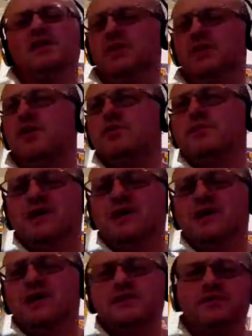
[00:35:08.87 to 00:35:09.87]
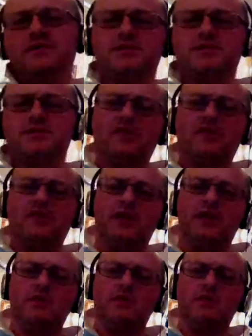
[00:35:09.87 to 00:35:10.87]
no massive secret anymore
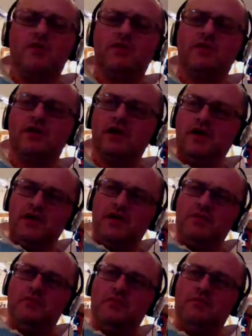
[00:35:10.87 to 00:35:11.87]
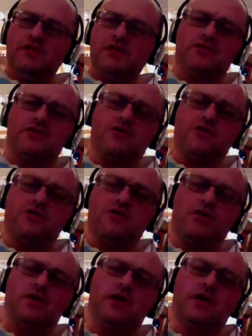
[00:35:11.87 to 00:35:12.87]
either that Magic Rock are
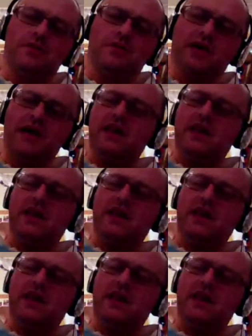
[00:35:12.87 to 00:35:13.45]
going to be getting a can